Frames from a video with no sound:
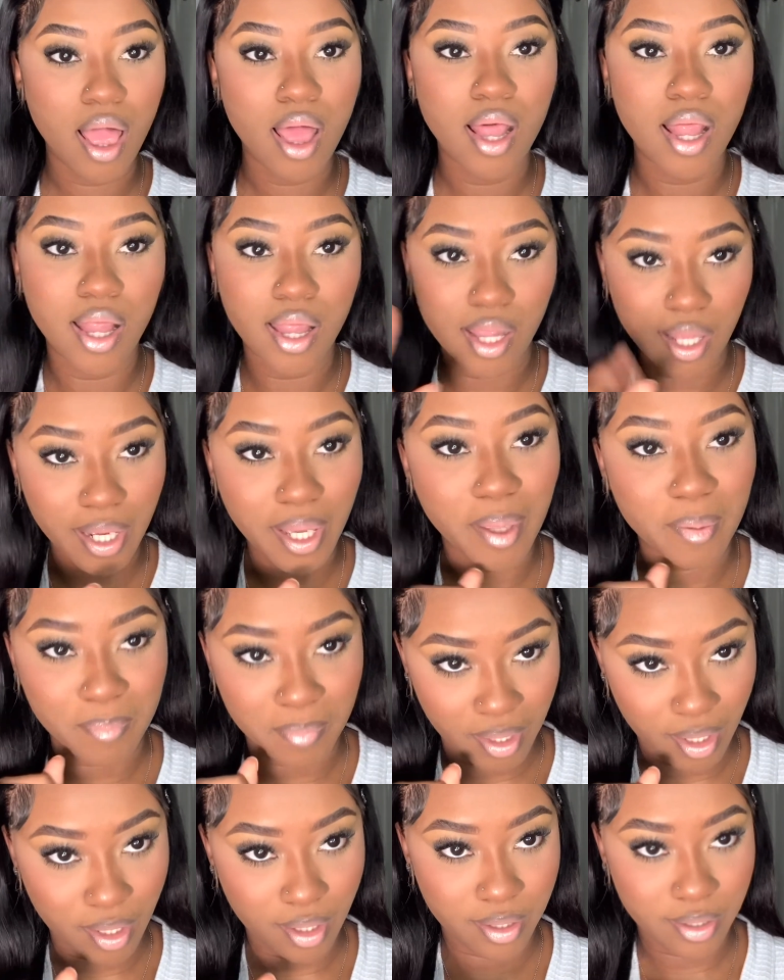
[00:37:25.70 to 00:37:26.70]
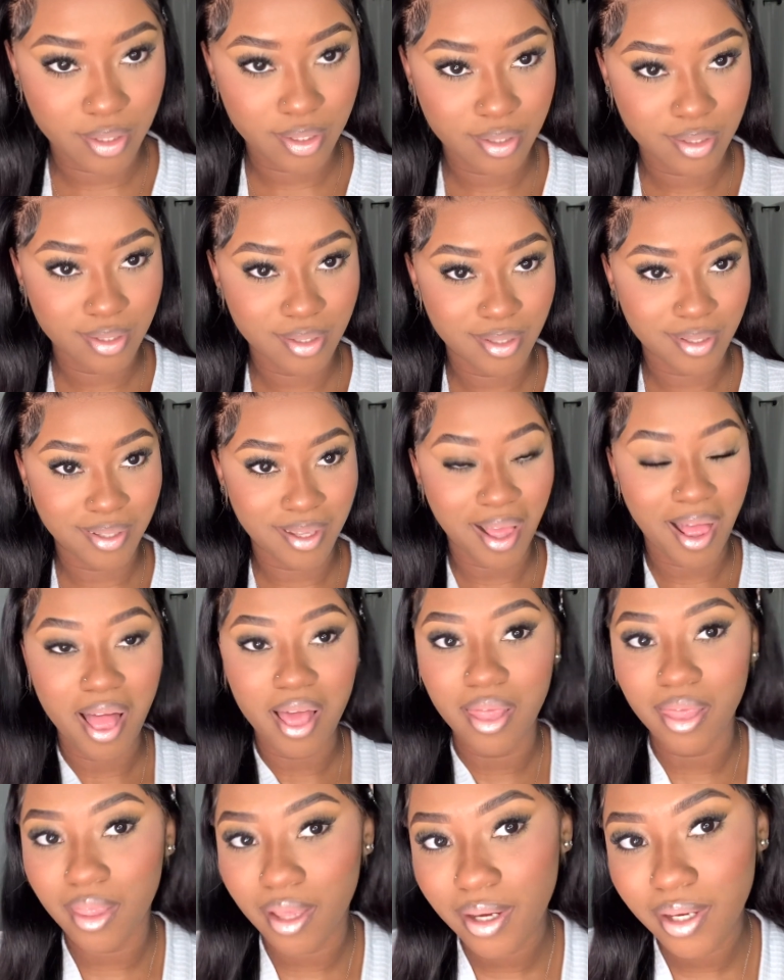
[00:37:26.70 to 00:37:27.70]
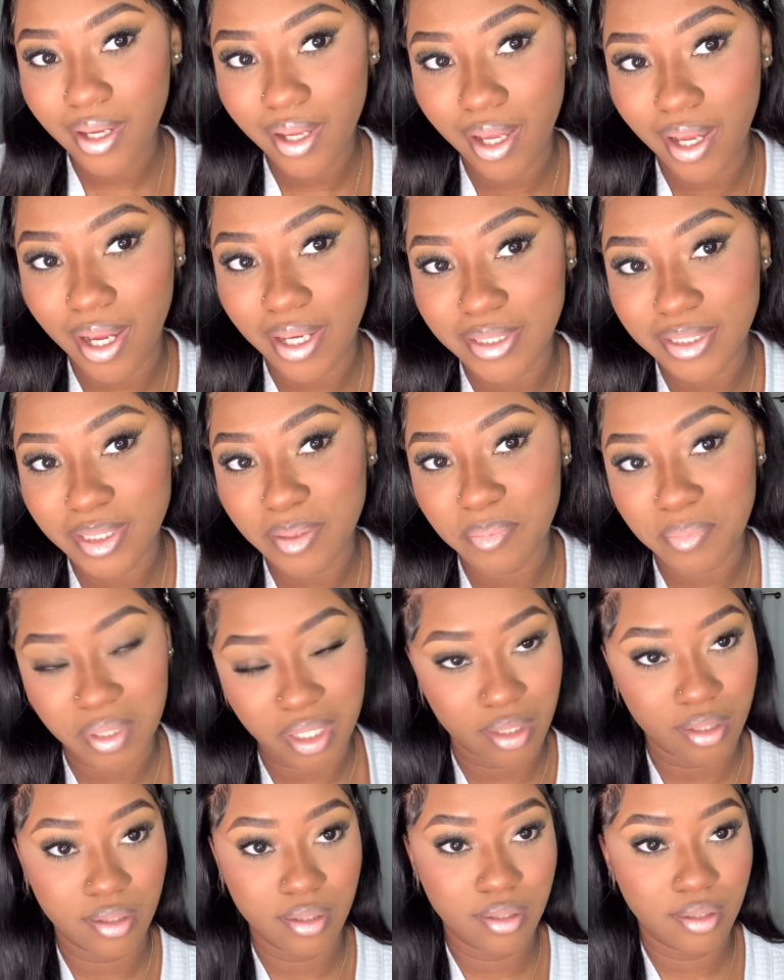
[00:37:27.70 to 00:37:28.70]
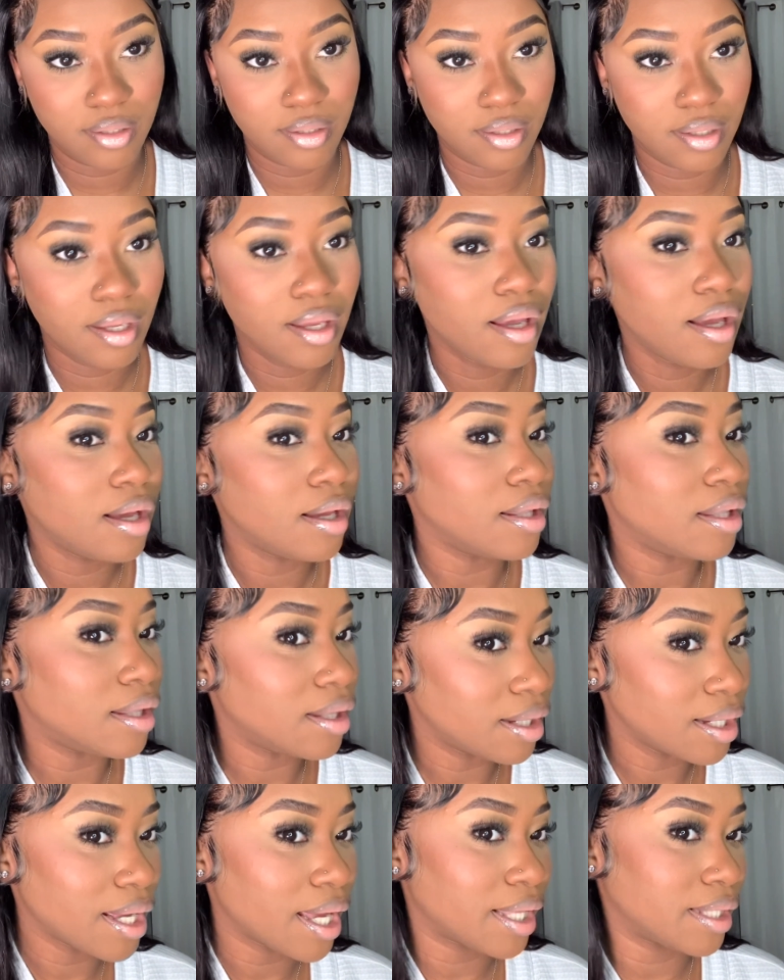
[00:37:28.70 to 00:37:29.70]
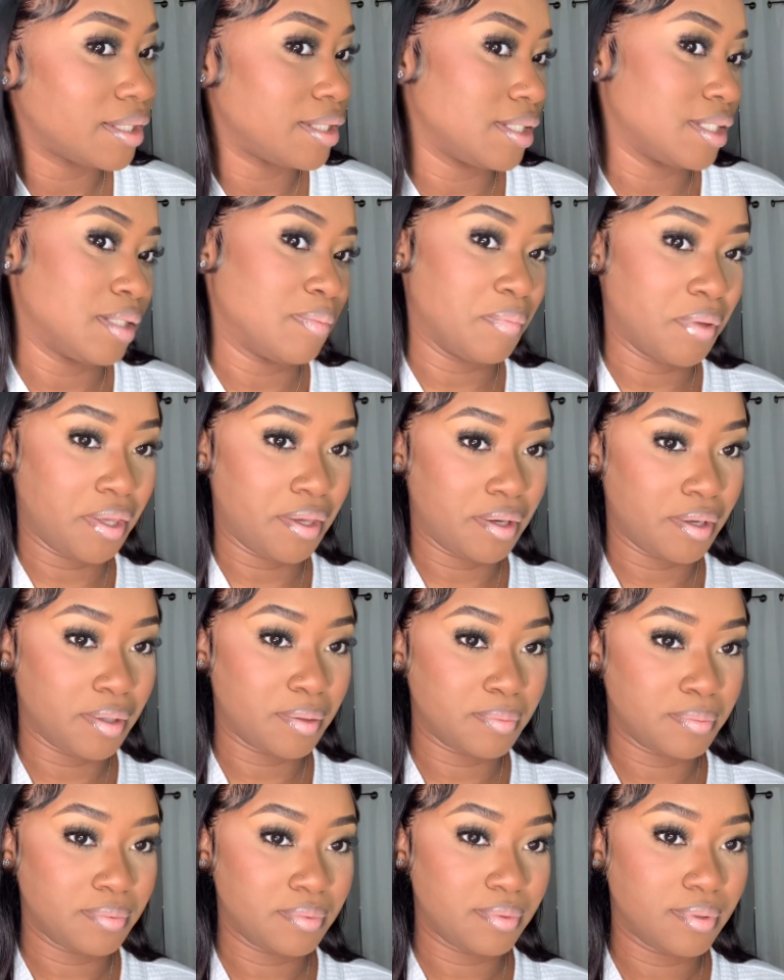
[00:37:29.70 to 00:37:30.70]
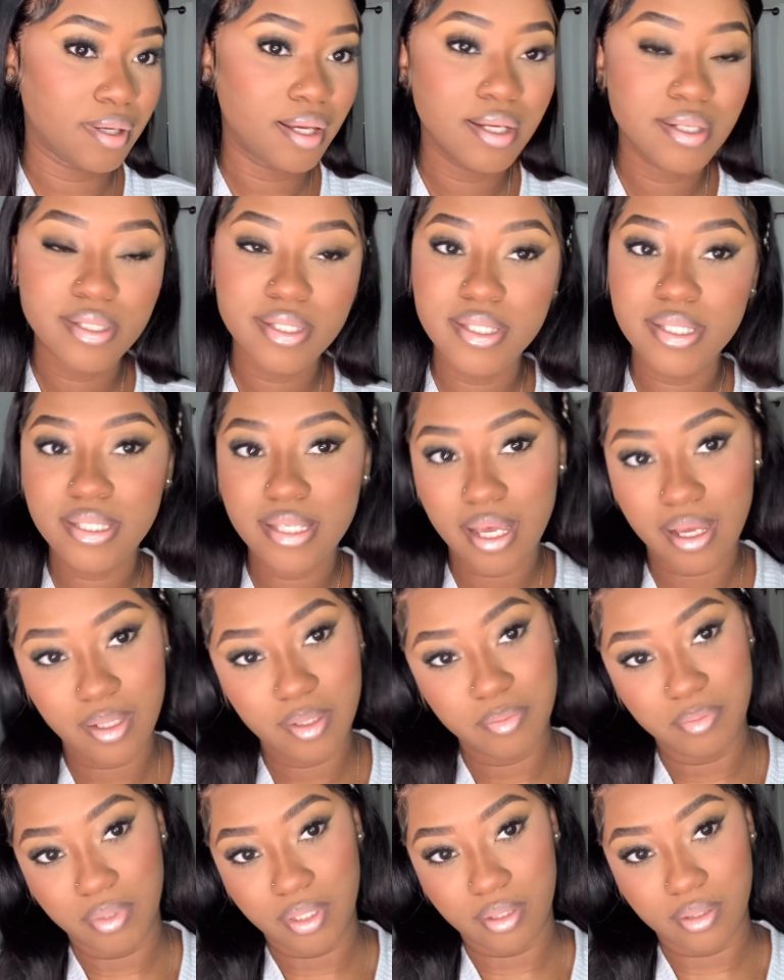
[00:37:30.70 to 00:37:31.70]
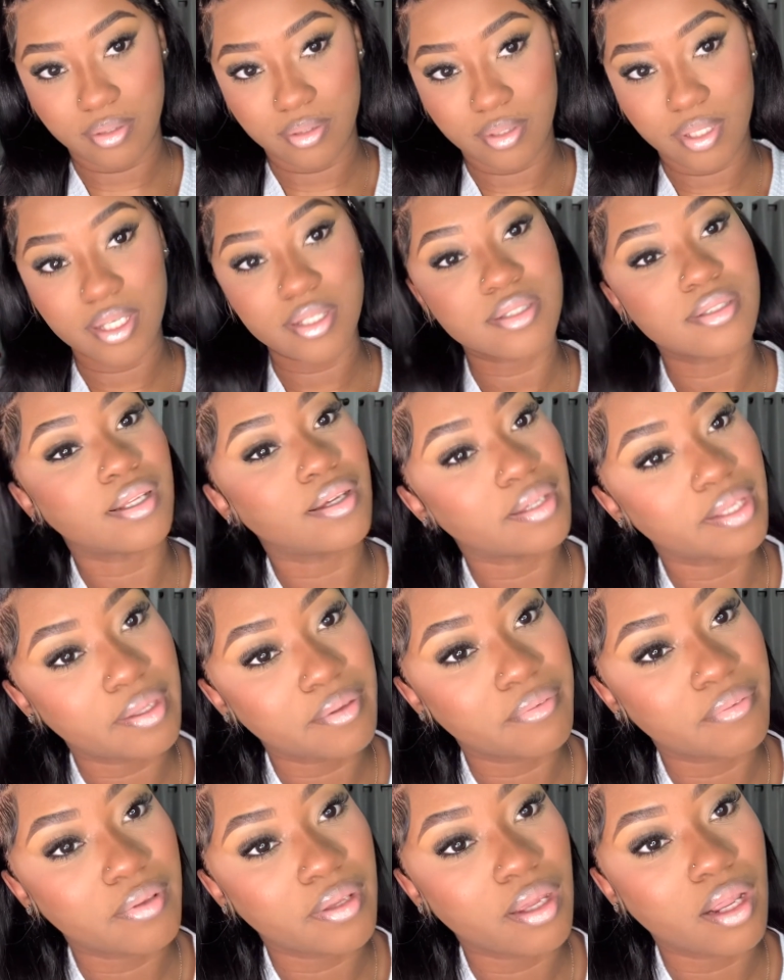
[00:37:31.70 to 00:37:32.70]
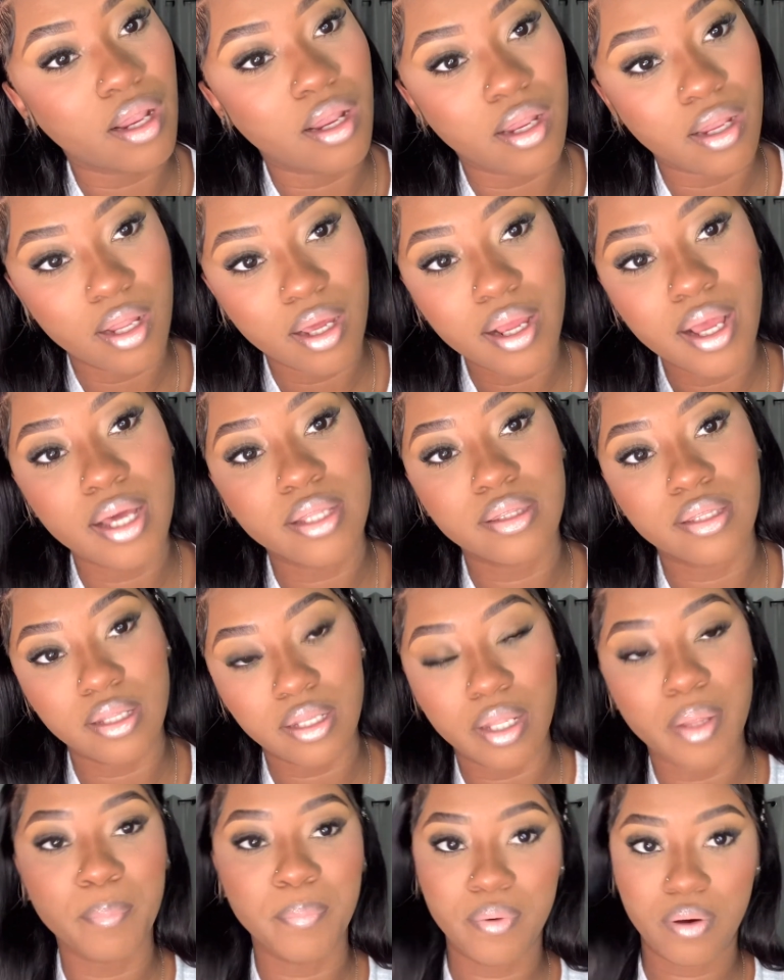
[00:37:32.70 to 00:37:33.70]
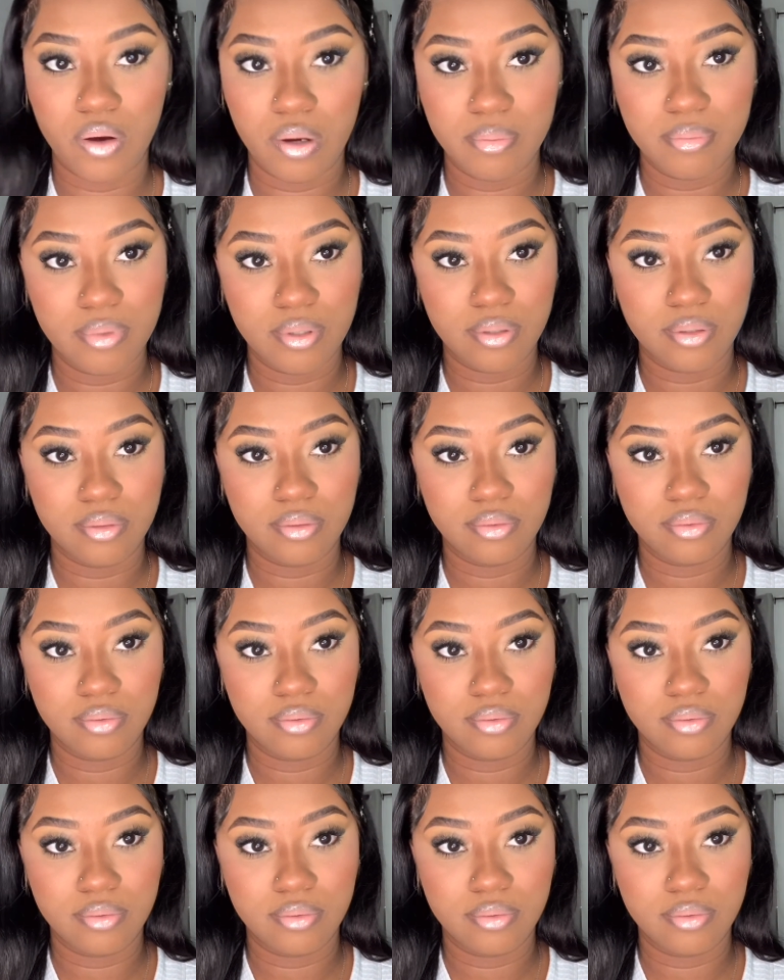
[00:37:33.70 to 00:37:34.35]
look at me. Look at me. Look at this makeup. Tell me it's not giving. Look at the lip combo.